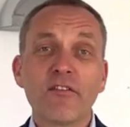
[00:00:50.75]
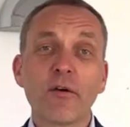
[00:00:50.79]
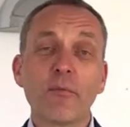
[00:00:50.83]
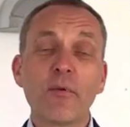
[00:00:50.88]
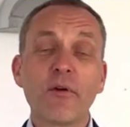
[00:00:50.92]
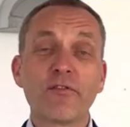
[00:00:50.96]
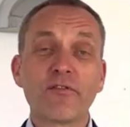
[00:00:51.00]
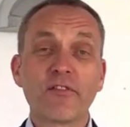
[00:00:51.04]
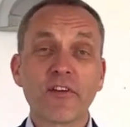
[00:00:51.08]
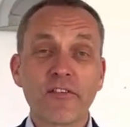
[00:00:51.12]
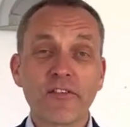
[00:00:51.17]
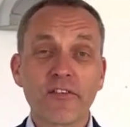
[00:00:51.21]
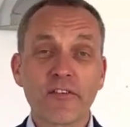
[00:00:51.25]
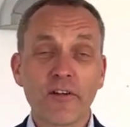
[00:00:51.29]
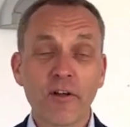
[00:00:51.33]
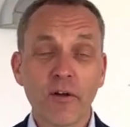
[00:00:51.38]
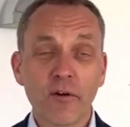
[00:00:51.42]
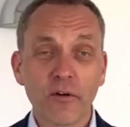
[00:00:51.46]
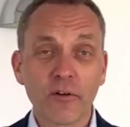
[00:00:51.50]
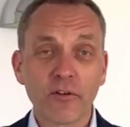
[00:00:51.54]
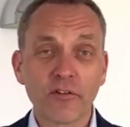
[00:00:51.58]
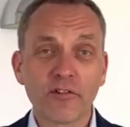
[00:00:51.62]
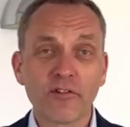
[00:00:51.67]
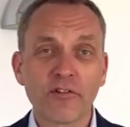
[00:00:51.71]
So we've just
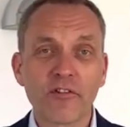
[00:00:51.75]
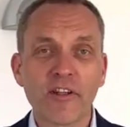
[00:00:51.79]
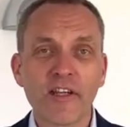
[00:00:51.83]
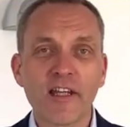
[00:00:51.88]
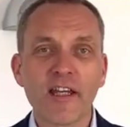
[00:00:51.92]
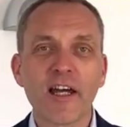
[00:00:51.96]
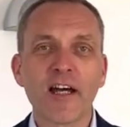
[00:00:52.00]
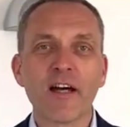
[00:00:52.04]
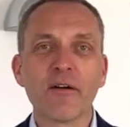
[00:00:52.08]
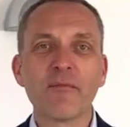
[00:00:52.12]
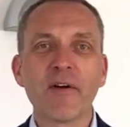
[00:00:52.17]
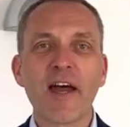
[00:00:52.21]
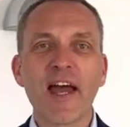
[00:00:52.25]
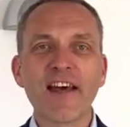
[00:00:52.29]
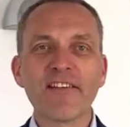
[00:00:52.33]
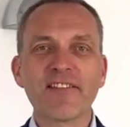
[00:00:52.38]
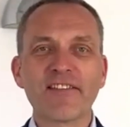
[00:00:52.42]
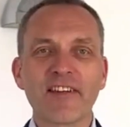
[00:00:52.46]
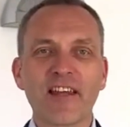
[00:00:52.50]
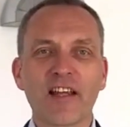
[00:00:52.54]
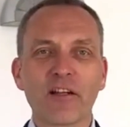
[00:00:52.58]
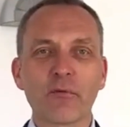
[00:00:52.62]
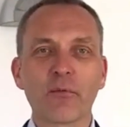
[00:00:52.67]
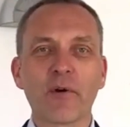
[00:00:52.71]
launched the
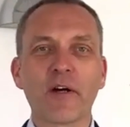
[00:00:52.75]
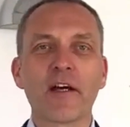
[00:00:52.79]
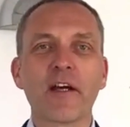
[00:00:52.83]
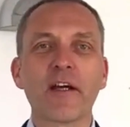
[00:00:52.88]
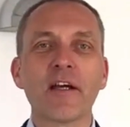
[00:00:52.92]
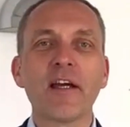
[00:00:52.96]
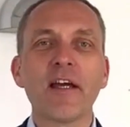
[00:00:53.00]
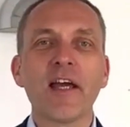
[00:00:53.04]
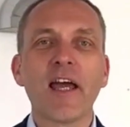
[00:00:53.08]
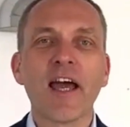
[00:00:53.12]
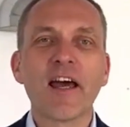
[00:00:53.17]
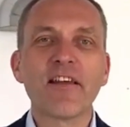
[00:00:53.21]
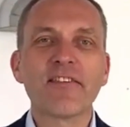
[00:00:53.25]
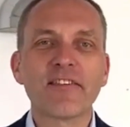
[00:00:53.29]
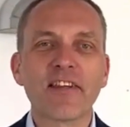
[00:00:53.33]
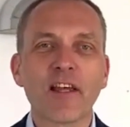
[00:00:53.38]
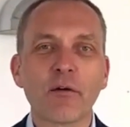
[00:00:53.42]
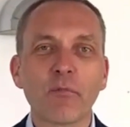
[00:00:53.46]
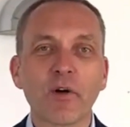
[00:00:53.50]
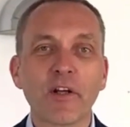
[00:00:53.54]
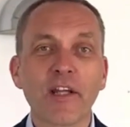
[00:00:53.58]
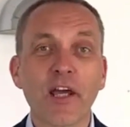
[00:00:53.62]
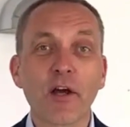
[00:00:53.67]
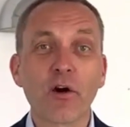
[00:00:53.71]

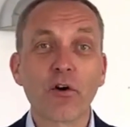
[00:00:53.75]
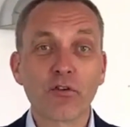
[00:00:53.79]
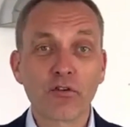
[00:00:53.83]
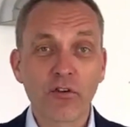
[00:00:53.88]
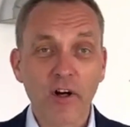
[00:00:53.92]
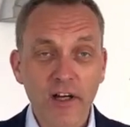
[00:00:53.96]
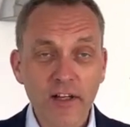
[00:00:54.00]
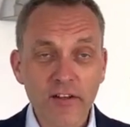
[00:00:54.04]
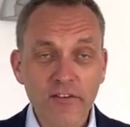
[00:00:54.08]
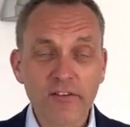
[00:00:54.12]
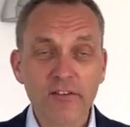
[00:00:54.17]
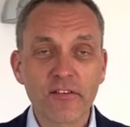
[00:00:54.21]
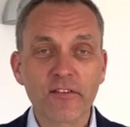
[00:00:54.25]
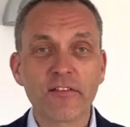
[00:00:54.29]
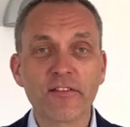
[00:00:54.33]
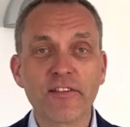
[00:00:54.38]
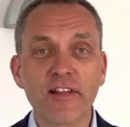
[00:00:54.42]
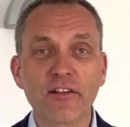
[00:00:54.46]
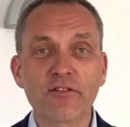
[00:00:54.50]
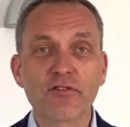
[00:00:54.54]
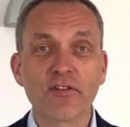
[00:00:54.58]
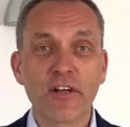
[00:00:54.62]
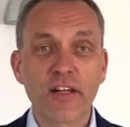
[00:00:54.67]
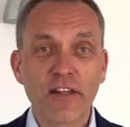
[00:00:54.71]
SCN1A Horizons
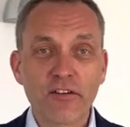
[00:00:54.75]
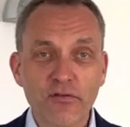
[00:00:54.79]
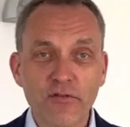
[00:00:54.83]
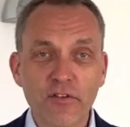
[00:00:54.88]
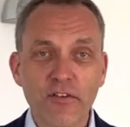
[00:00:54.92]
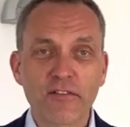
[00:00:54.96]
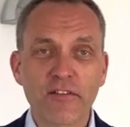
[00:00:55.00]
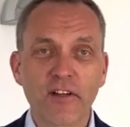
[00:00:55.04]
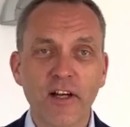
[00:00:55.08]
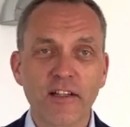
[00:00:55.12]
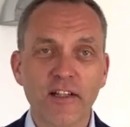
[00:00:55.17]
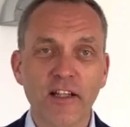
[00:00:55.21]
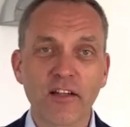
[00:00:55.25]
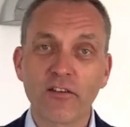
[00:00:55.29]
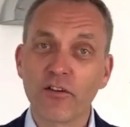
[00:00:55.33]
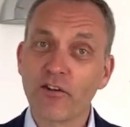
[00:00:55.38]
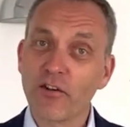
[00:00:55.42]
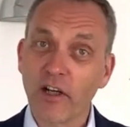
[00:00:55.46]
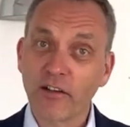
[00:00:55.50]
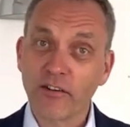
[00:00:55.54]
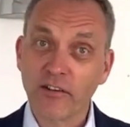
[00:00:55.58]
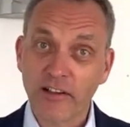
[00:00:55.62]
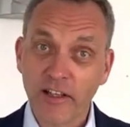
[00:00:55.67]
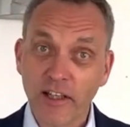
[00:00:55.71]
Natural History Study in the
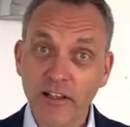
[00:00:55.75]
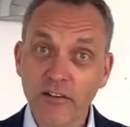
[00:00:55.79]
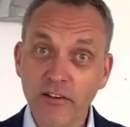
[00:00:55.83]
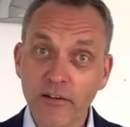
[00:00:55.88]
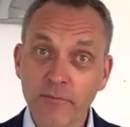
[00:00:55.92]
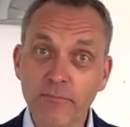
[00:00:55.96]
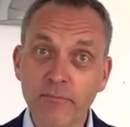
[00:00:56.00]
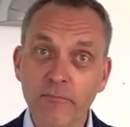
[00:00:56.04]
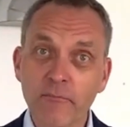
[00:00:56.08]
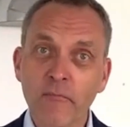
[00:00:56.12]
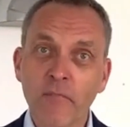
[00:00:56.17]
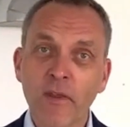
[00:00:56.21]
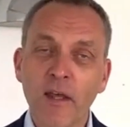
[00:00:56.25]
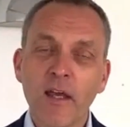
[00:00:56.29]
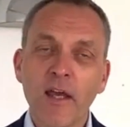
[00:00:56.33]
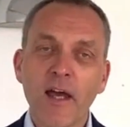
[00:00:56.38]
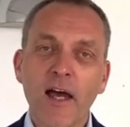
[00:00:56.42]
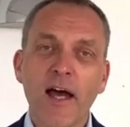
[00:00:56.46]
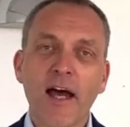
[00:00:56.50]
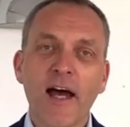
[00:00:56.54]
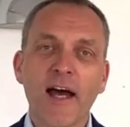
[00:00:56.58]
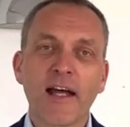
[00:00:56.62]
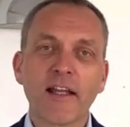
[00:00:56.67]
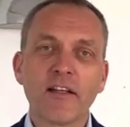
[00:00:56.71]
United Kingdom.
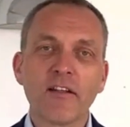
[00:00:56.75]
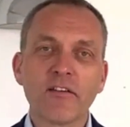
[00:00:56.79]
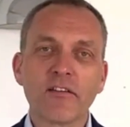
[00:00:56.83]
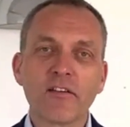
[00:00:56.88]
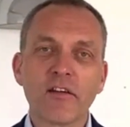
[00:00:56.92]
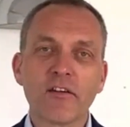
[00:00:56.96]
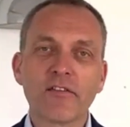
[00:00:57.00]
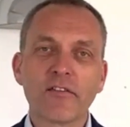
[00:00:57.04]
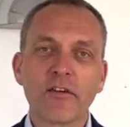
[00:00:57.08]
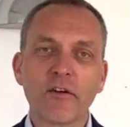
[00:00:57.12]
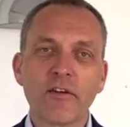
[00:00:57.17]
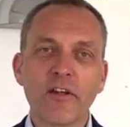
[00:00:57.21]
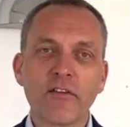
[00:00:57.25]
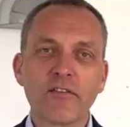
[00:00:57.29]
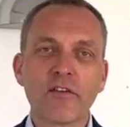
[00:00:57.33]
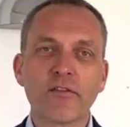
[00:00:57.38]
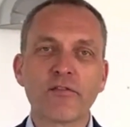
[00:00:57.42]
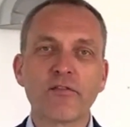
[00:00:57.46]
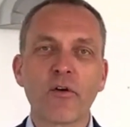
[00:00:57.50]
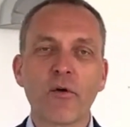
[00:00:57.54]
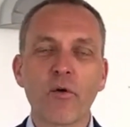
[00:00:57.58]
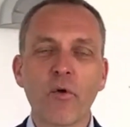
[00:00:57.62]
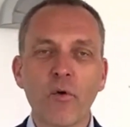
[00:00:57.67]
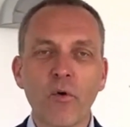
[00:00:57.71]
And so this is
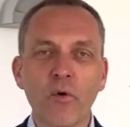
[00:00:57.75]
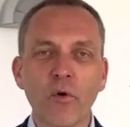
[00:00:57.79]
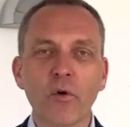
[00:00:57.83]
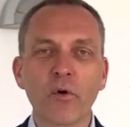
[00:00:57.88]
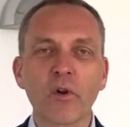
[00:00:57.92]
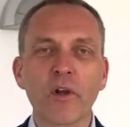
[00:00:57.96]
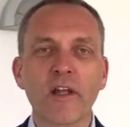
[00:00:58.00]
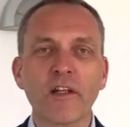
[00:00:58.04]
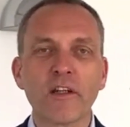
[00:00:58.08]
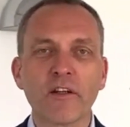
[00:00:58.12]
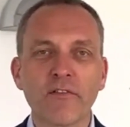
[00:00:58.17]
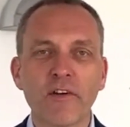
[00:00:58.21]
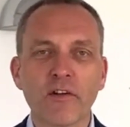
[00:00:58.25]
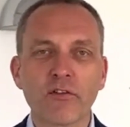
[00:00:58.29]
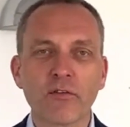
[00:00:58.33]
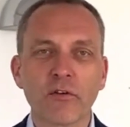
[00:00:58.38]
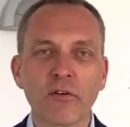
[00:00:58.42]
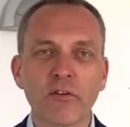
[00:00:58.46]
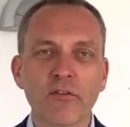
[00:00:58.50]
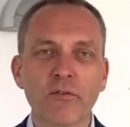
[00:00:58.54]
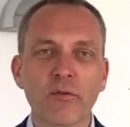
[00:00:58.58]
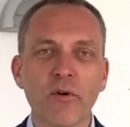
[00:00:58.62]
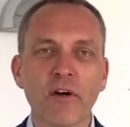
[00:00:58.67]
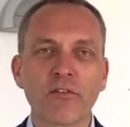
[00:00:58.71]
for all
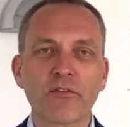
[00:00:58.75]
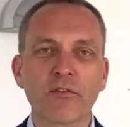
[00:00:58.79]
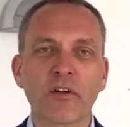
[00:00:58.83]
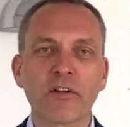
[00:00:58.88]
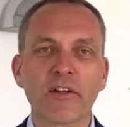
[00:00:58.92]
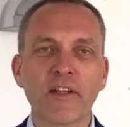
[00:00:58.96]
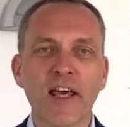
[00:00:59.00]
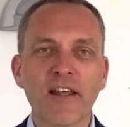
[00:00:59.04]
individuals who have got an